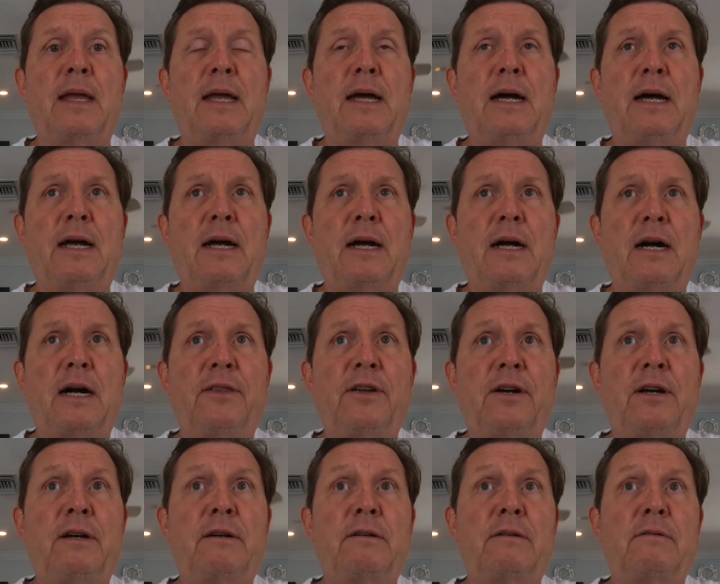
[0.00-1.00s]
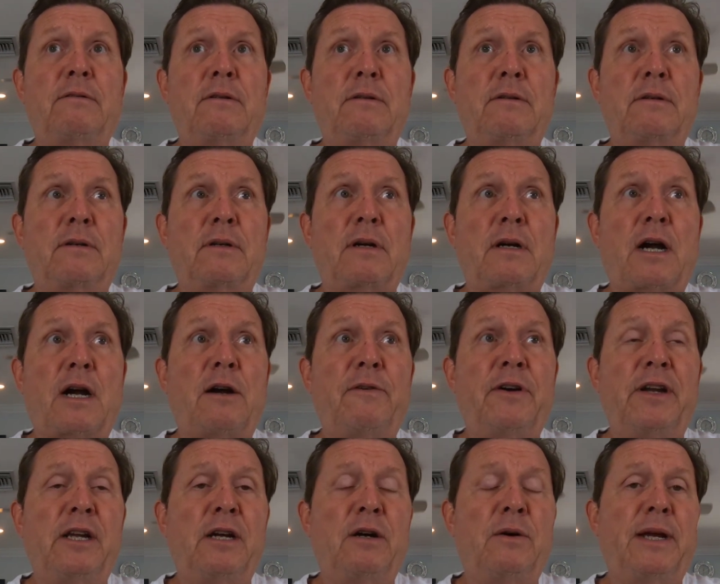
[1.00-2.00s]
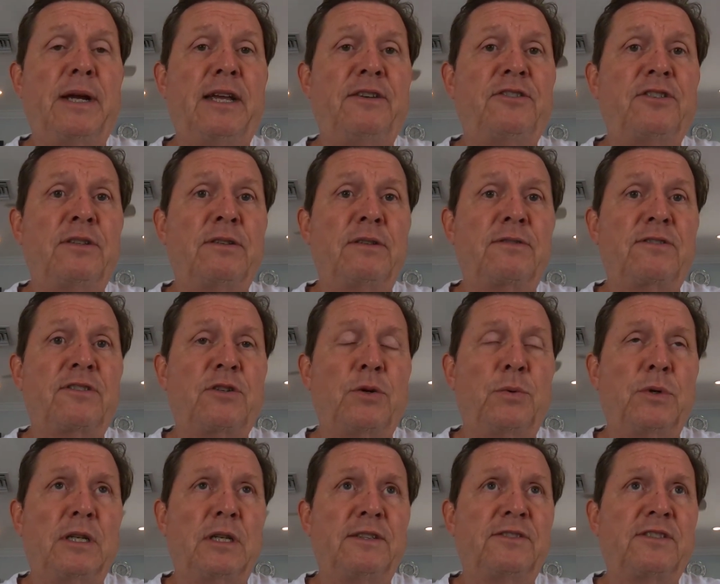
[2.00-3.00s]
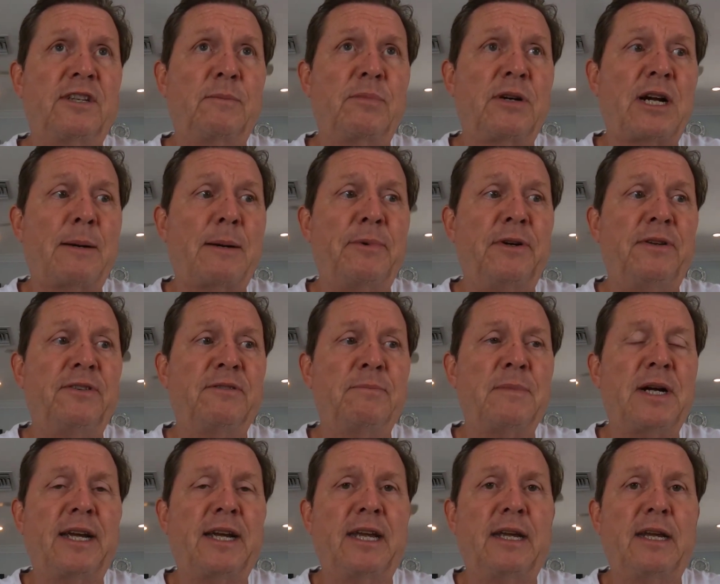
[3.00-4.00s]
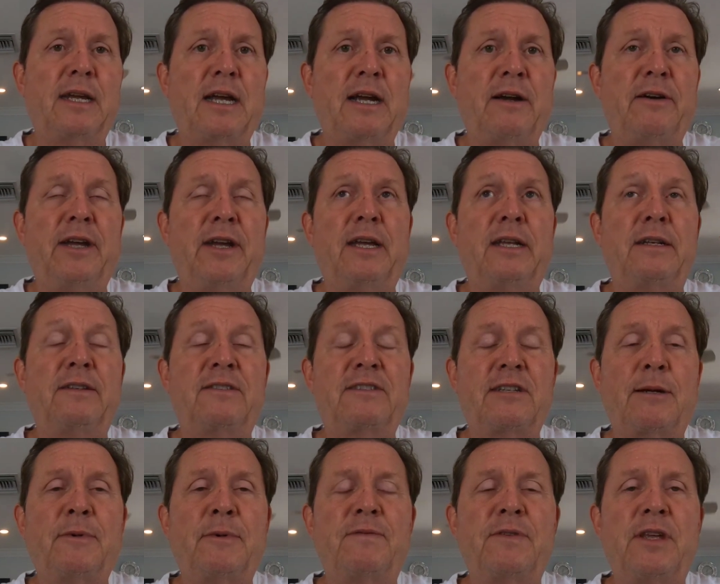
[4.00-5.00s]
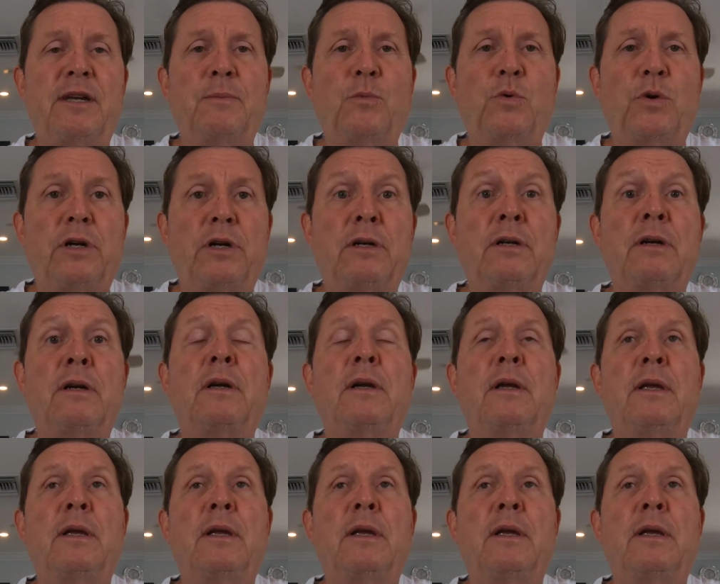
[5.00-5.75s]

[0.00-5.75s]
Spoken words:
other REO agents who were listing properties in my area, and some of them were